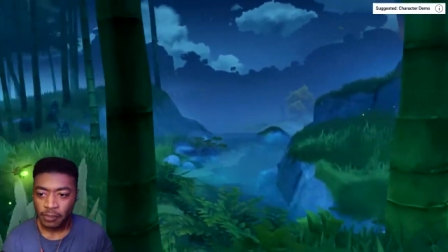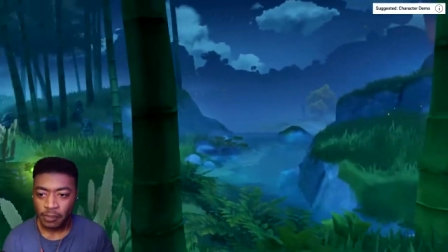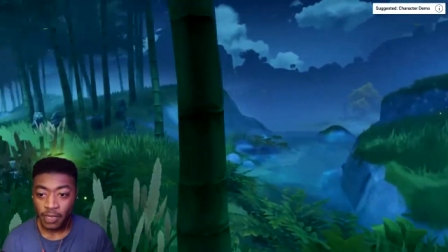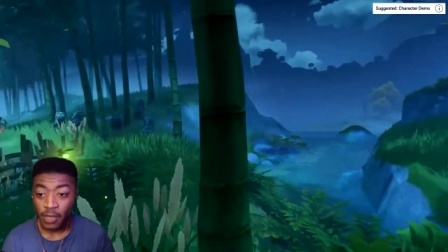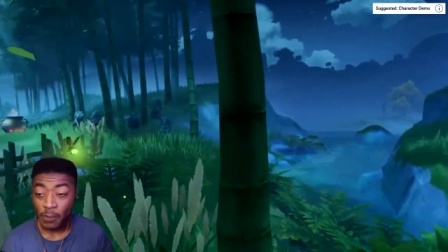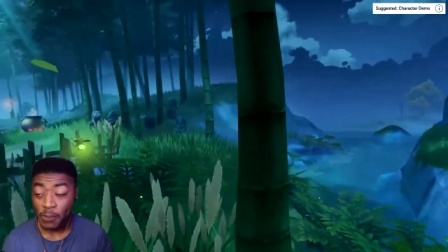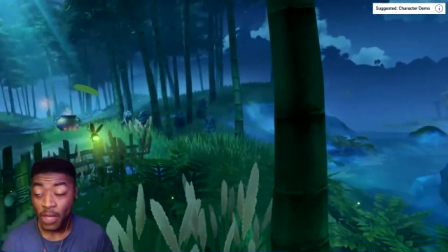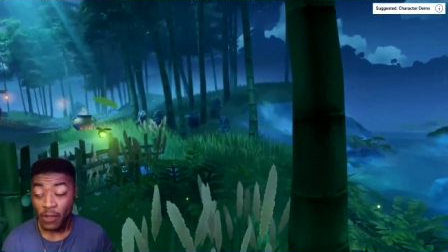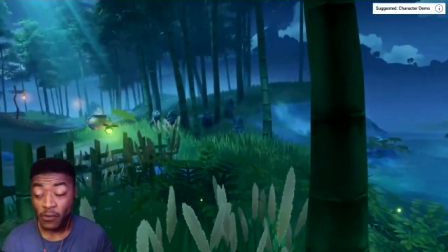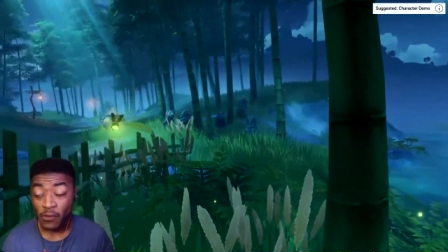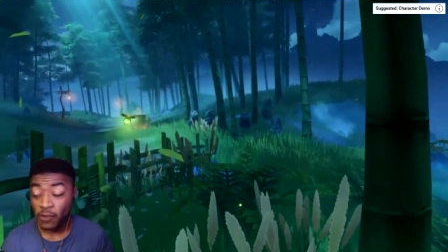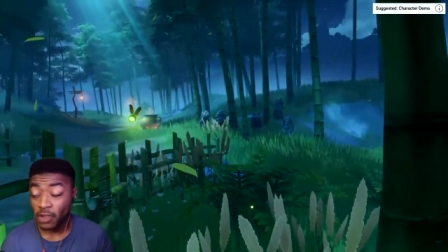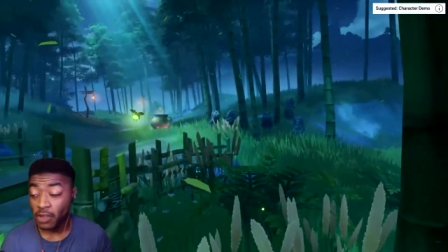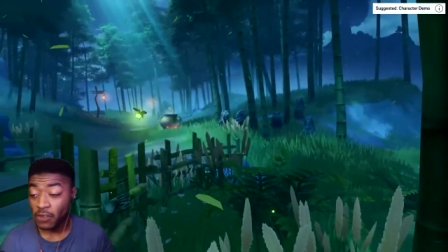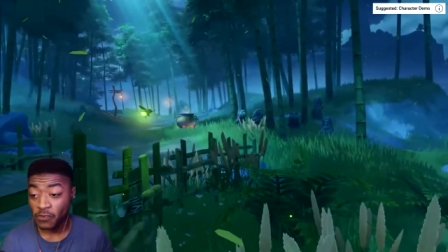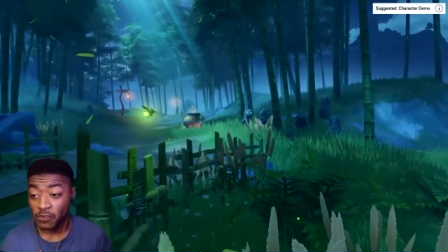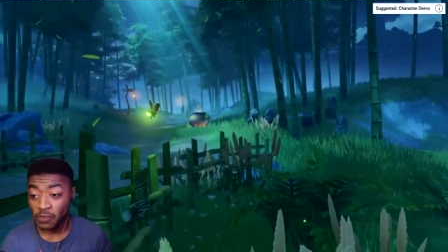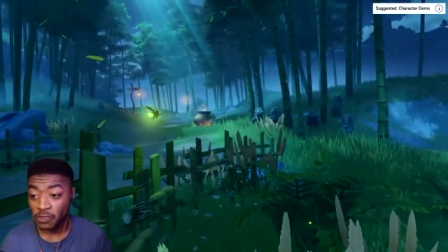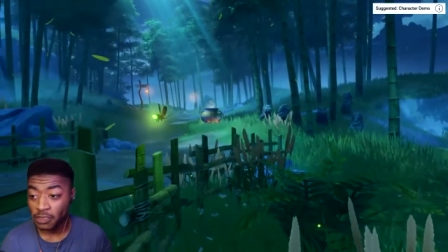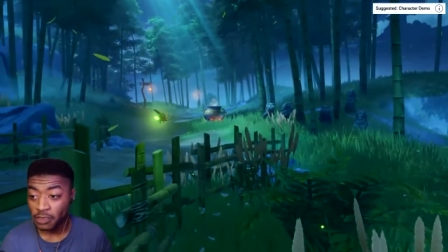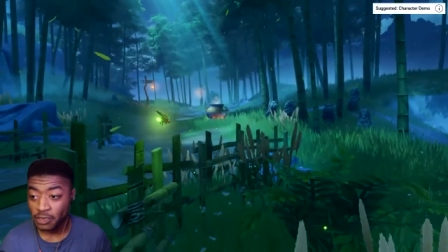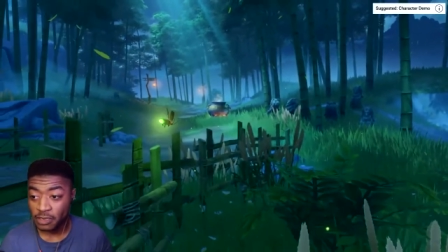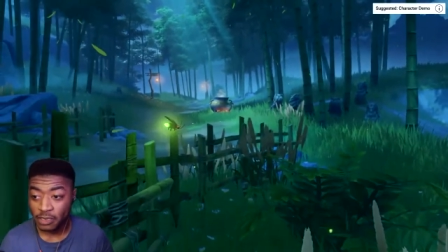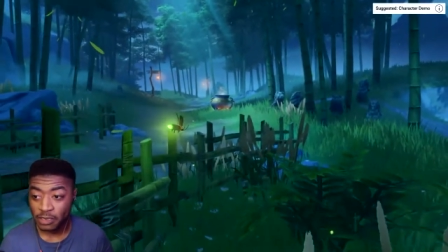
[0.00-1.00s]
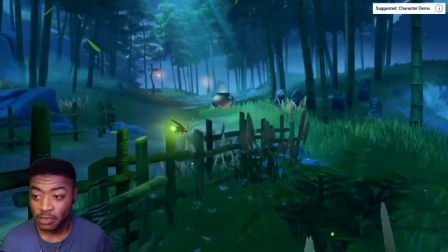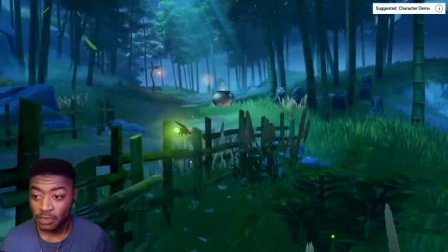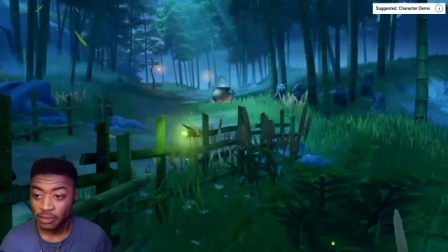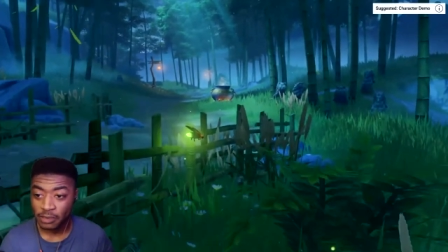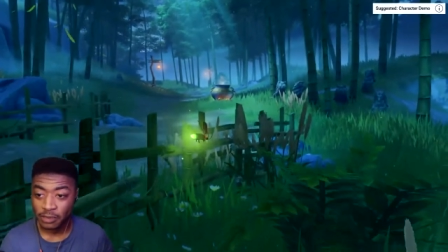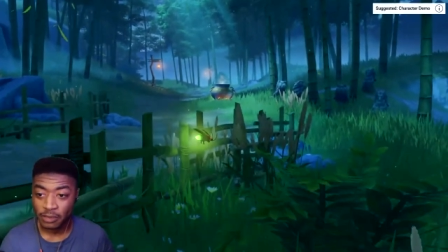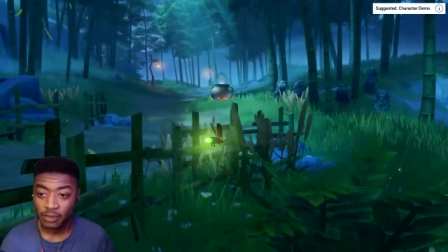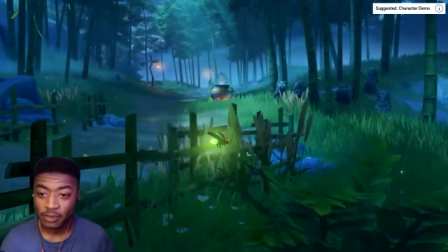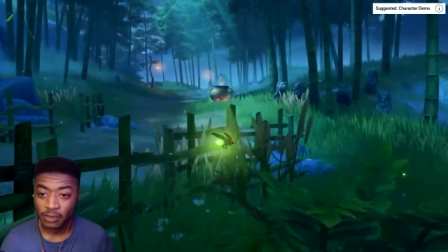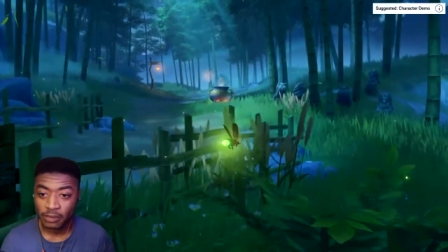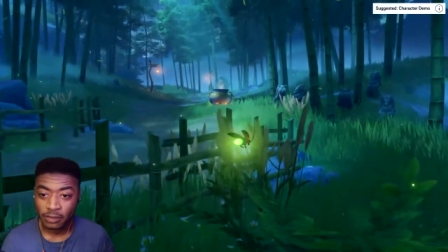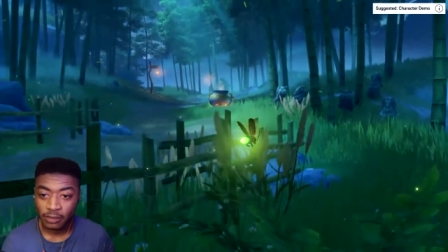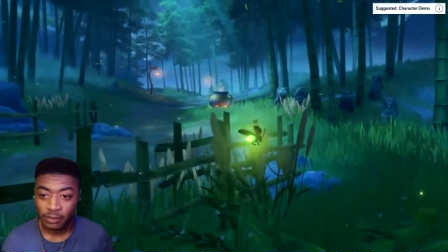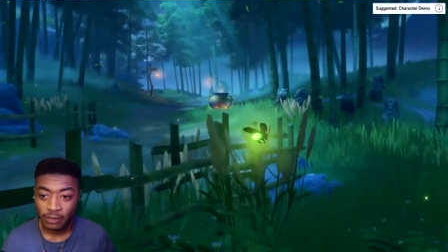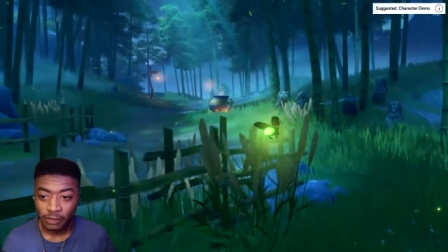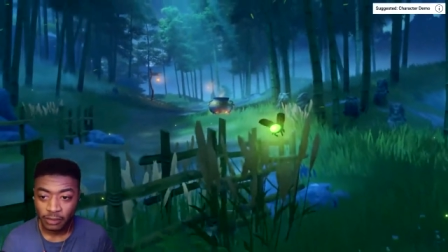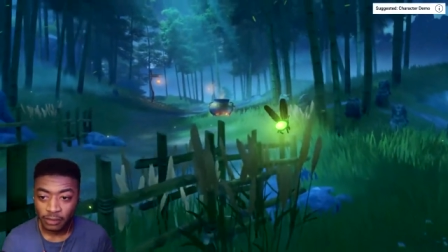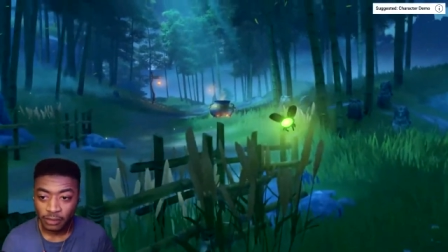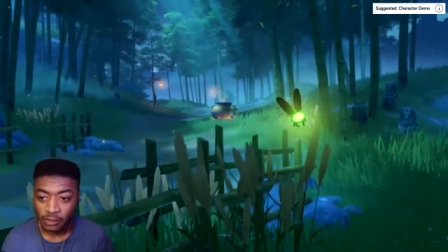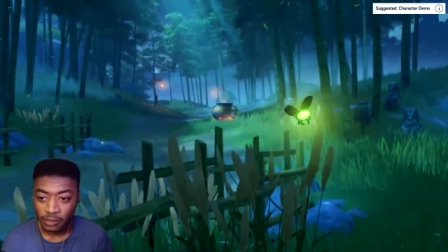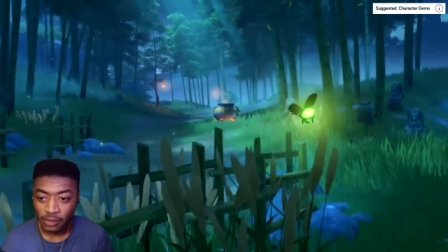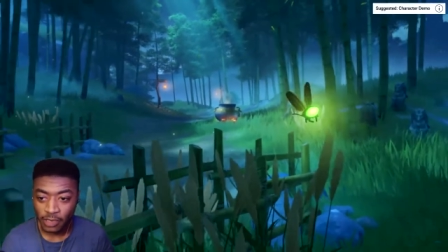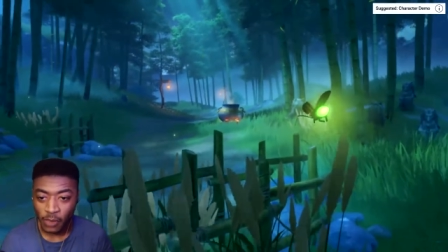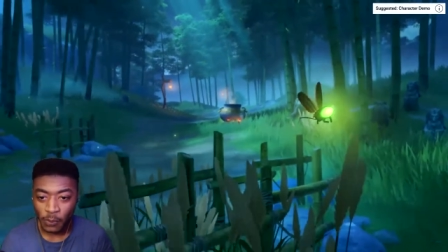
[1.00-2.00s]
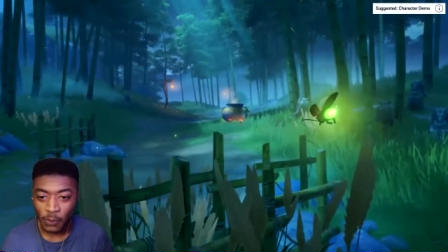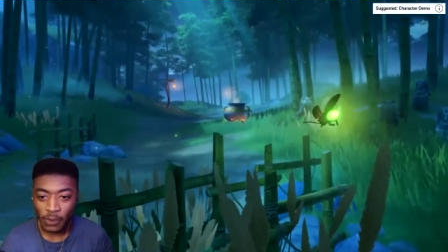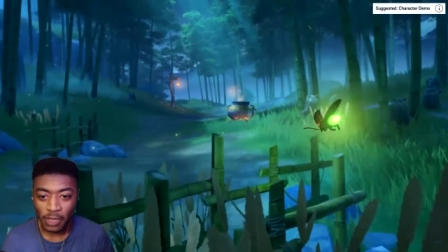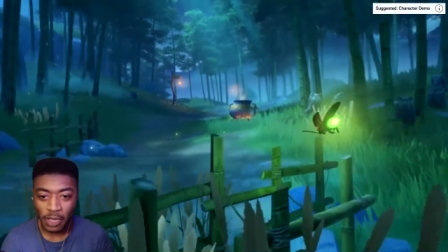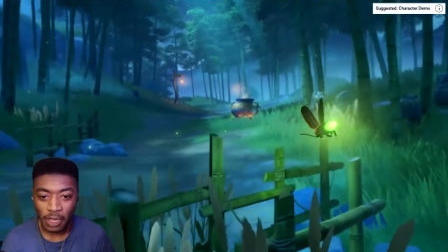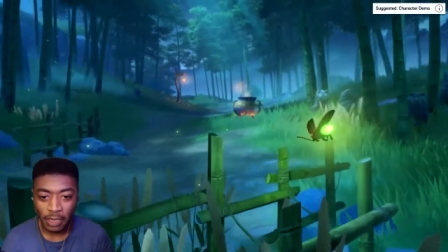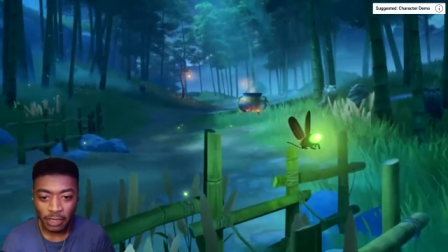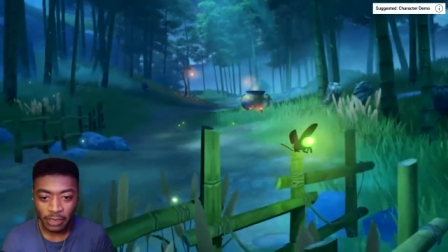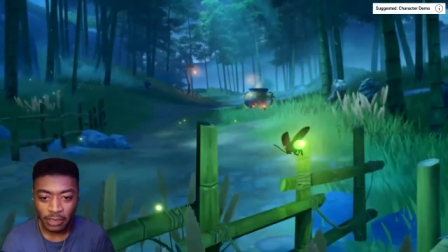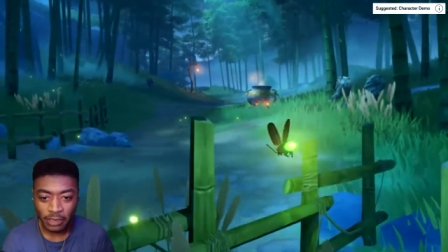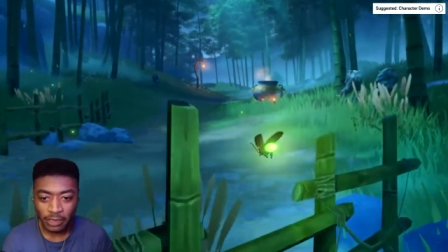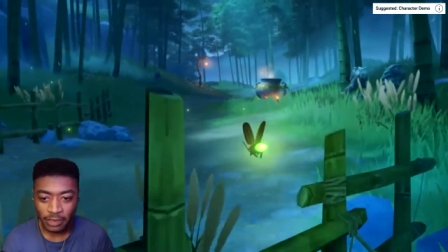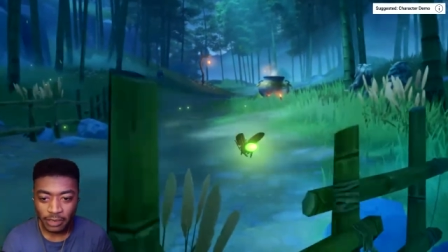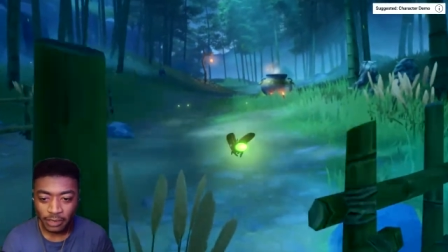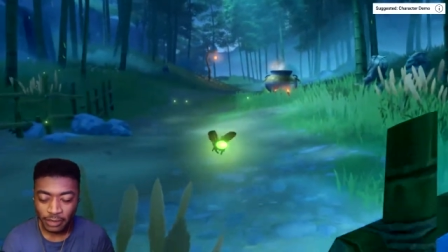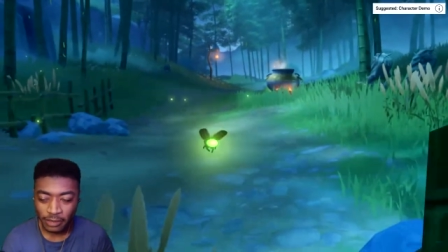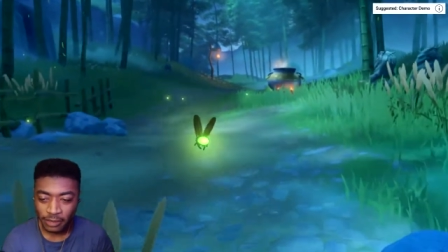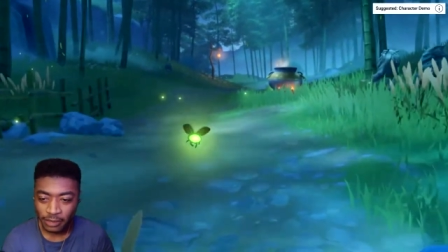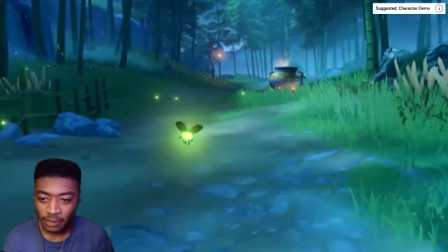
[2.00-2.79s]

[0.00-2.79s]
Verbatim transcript: I'm not ready for this, I'll be honest.